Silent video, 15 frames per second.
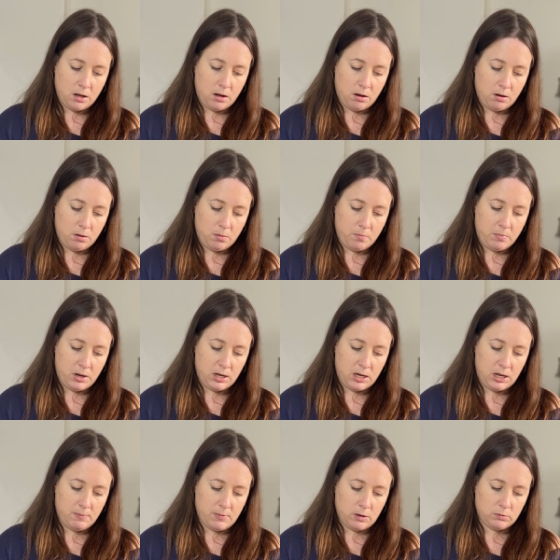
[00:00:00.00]
Oh,
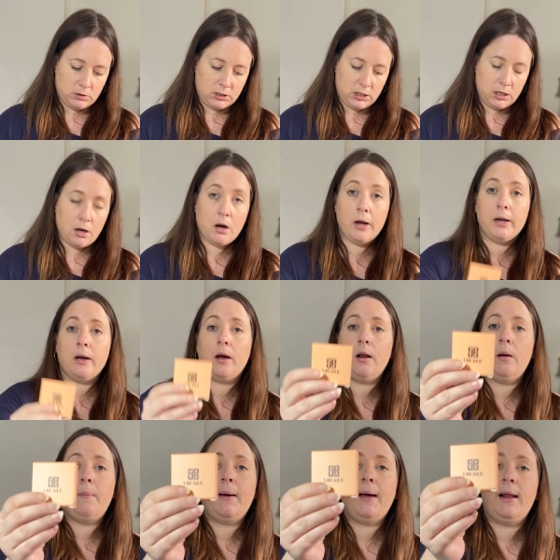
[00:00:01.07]
mini multi eye
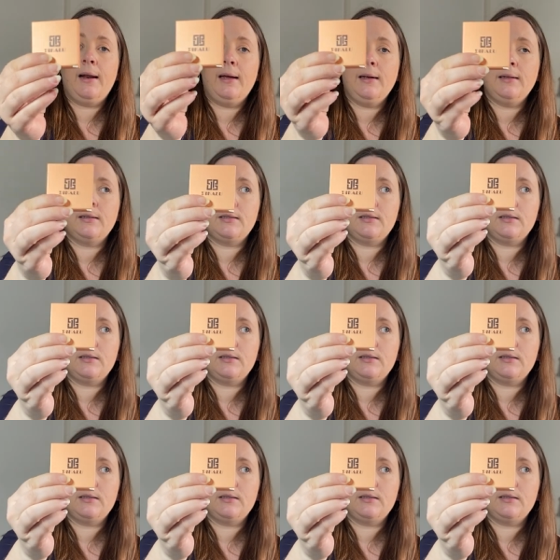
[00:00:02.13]
colour palette.